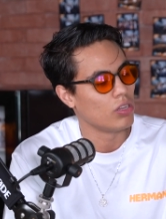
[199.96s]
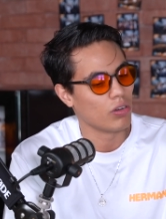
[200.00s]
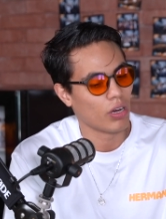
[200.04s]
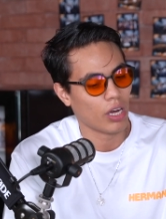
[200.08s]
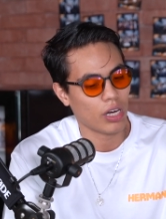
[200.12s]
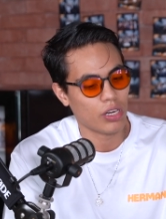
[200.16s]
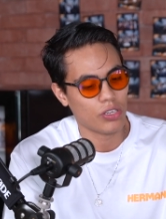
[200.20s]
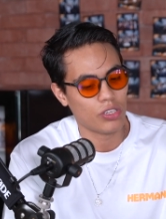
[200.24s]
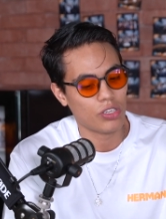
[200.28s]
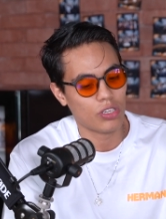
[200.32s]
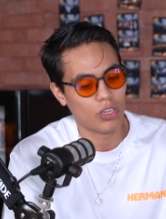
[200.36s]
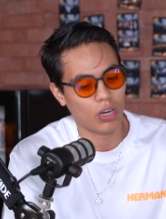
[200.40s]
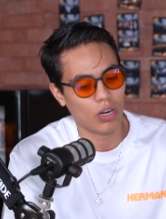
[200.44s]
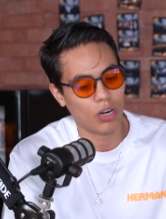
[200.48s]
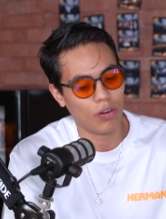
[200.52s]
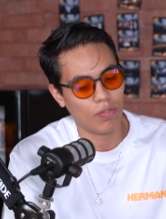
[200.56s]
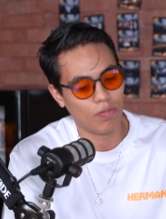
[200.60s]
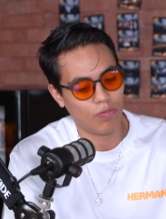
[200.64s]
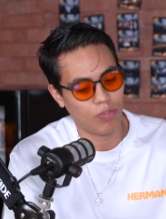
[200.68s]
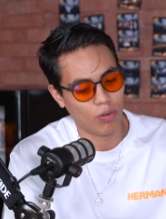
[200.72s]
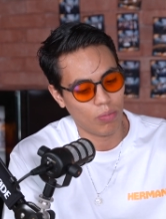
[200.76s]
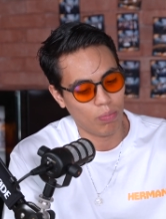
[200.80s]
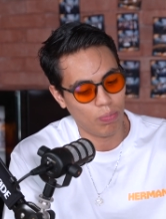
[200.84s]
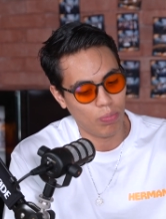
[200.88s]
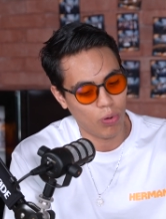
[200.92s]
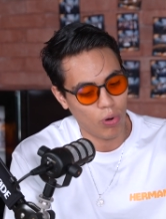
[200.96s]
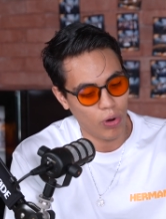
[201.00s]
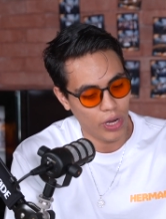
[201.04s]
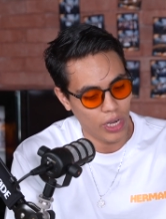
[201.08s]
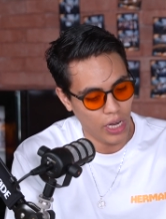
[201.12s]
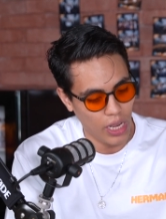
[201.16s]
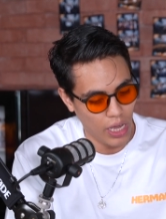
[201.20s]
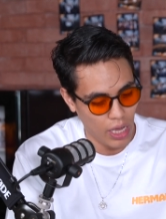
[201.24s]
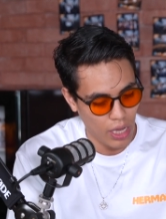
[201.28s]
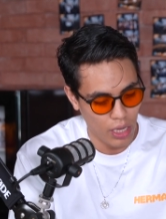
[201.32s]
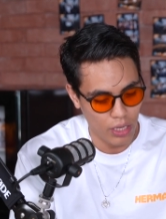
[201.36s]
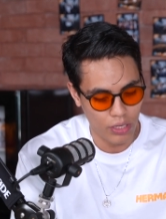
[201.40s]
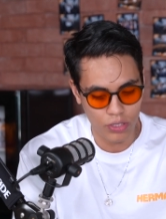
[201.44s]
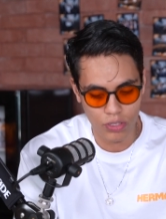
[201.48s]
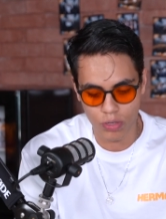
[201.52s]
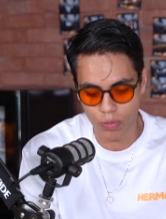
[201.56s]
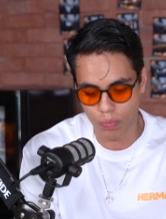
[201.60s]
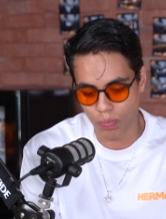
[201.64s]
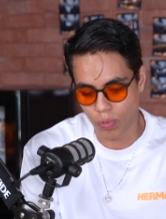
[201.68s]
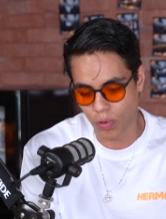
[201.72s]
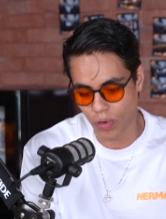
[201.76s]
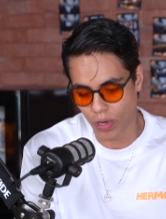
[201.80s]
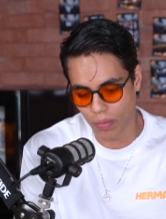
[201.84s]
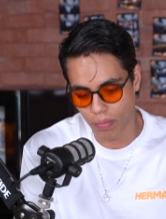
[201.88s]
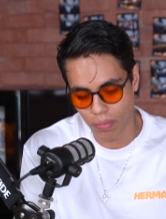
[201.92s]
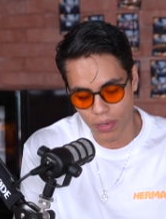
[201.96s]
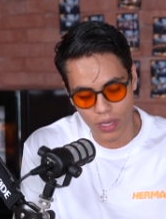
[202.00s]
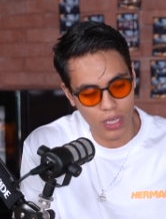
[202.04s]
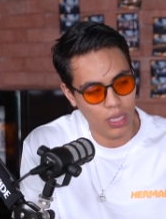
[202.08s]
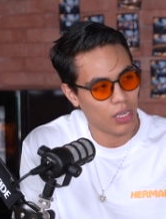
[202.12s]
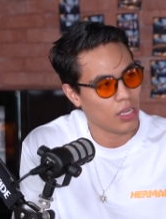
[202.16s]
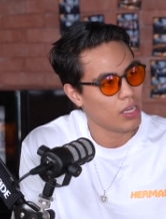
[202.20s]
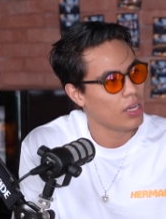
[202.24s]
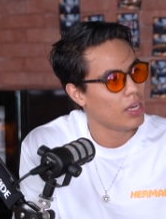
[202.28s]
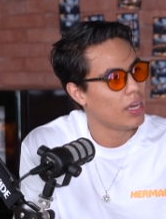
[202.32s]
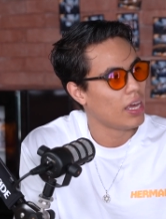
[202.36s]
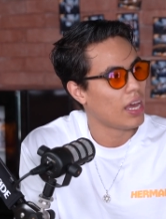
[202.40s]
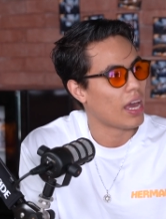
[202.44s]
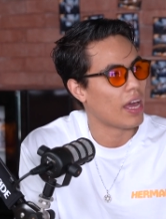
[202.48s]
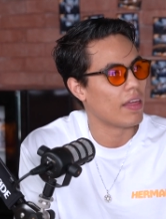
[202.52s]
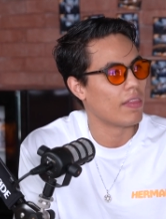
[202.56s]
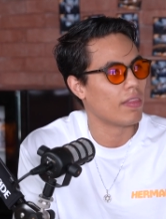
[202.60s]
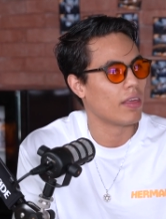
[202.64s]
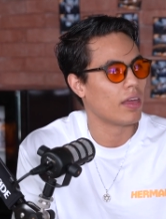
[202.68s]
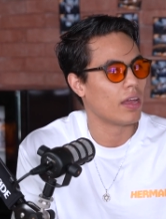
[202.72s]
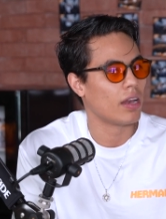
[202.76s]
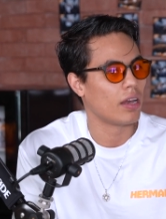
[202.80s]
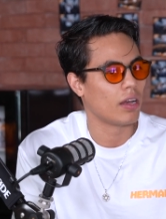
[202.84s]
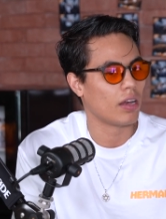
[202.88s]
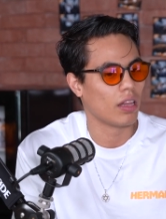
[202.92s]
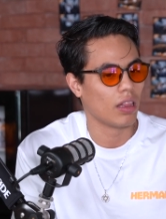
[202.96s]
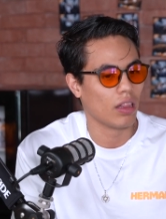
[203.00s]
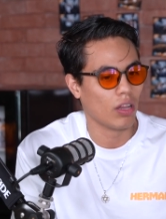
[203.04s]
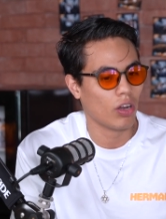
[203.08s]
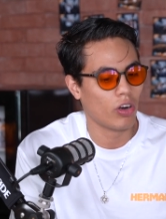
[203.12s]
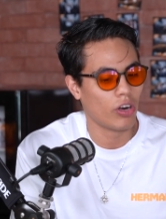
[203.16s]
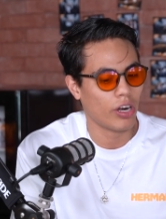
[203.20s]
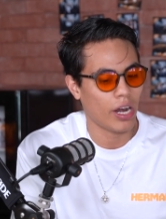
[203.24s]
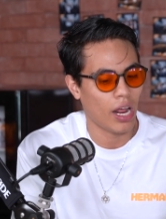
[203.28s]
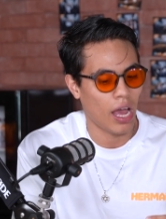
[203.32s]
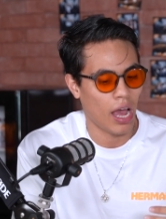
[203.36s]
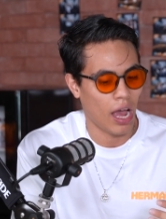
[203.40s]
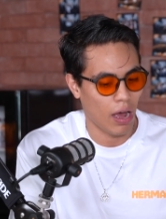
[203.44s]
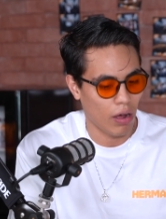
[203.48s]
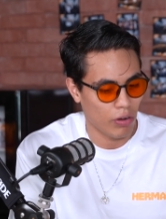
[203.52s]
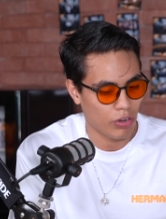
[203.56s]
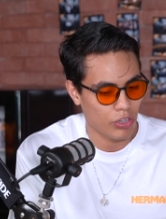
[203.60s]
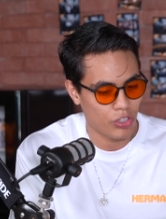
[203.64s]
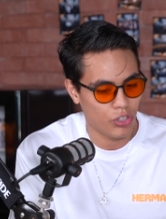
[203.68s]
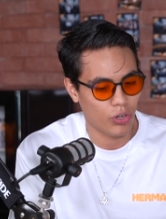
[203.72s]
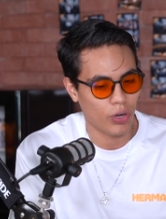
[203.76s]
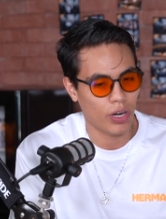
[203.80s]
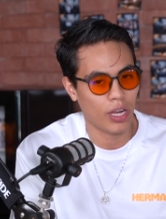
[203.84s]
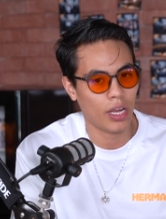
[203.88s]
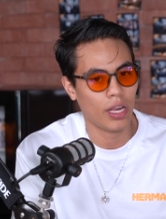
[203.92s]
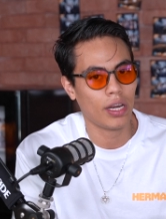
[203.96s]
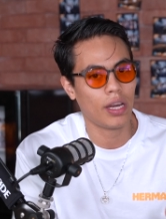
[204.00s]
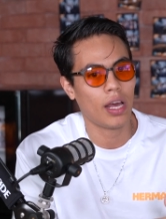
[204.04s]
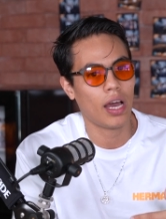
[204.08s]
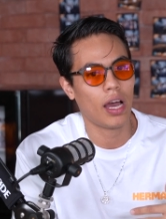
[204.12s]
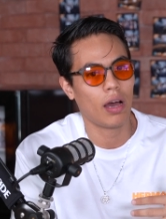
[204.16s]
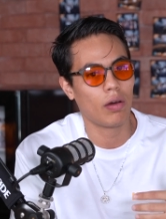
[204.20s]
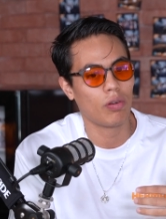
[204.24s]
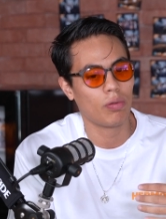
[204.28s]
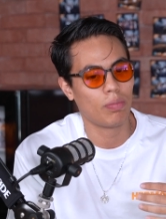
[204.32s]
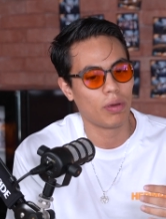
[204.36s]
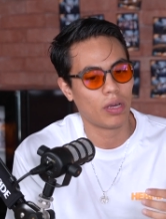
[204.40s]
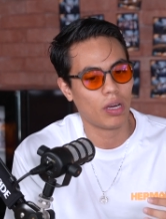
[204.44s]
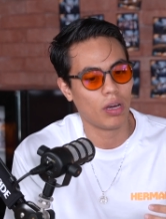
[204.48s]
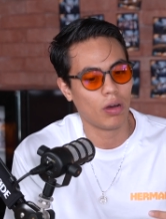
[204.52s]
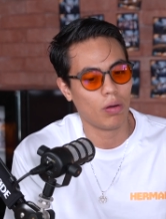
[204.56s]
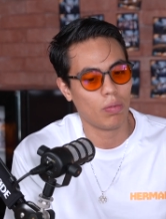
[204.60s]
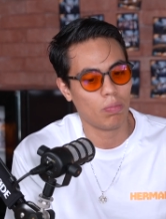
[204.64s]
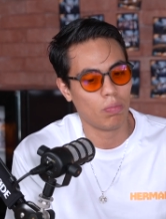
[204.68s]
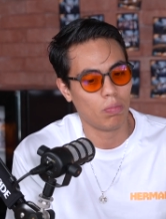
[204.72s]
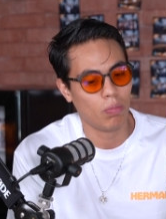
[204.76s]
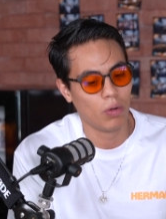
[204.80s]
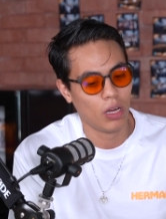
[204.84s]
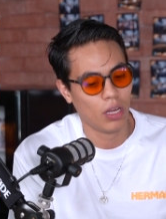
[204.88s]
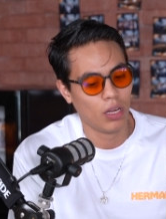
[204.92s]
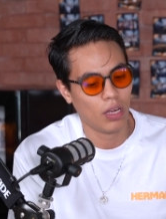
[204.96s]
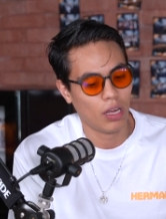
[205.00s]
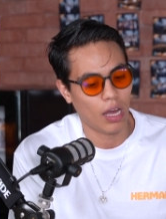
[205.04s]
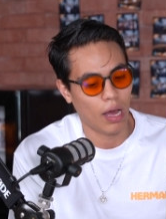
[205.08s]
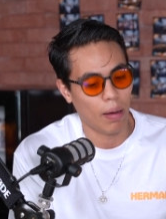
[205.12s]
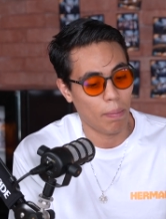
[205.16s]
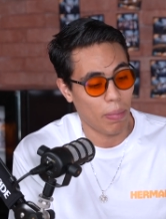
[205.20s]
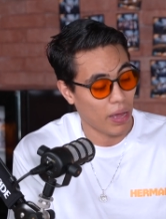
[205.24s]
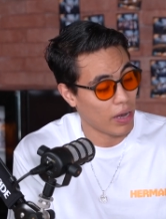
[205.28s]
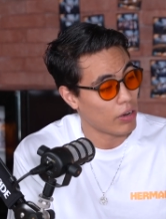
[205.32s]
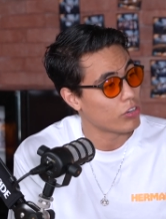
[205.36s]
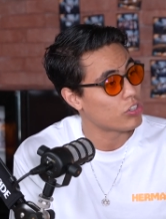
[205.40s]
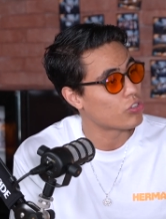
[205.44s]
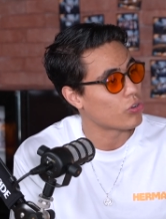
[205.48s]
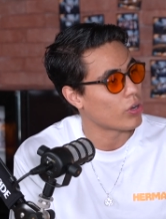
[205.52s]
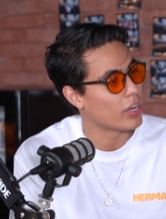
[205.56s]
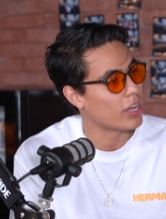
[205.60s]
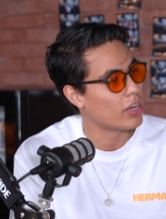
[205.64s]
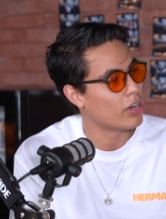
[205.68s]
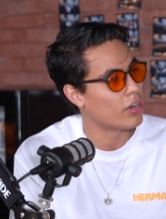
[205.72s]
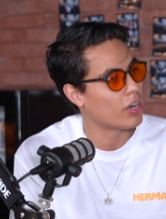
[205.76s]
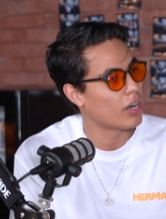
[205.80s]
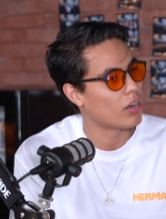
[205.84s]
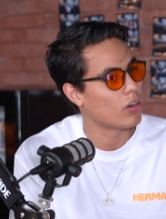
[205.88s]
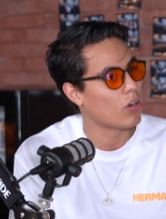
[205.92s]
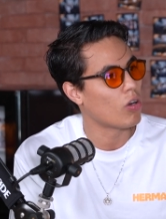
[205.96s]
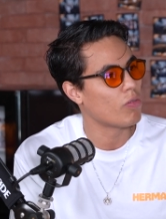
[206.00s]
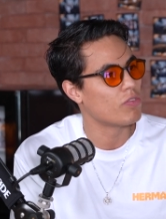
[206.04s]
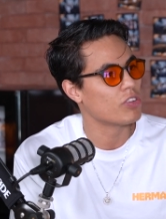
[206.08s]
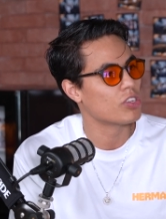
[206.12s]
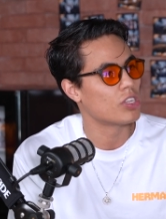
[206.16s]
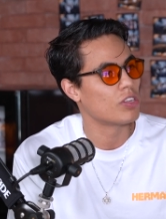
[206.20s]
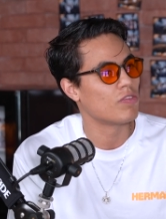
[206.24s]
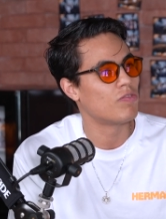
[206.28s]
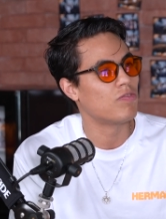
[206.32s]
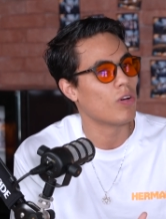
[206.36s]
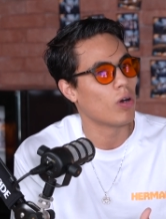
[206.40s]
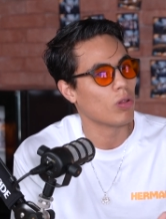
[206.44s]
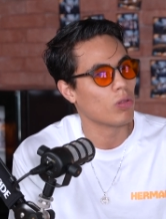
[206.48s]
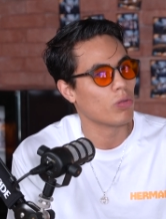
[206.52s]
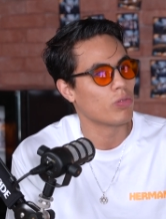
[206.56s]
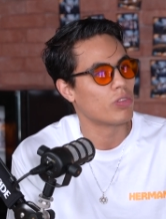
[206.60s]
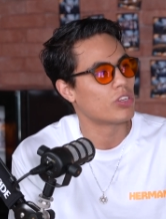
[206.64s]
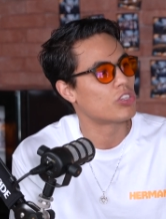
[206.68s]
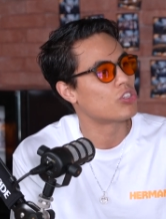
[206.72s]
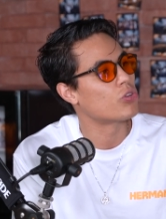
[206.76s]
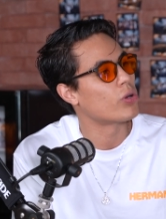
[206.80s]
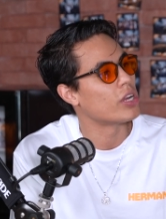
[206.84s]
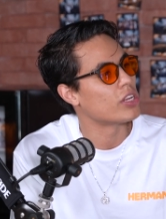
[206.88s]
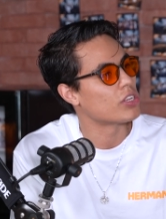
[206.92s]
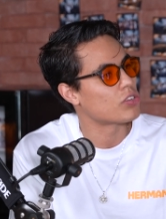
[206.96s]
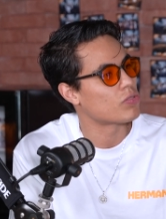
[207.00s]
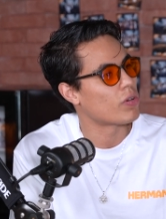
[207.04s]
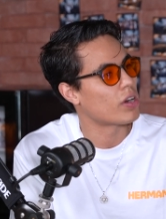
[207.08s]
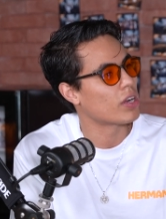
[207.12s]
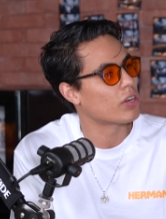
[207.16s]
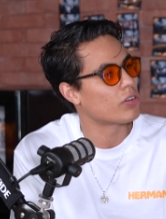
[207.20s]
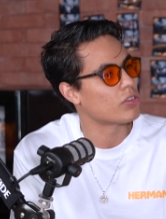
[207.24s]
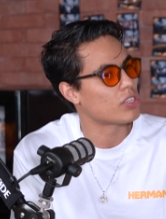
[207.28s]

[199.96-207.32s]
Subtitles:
You got to start from point A to point B and then learn how to trade, how to become a better trader, and obviously follow the trends, right?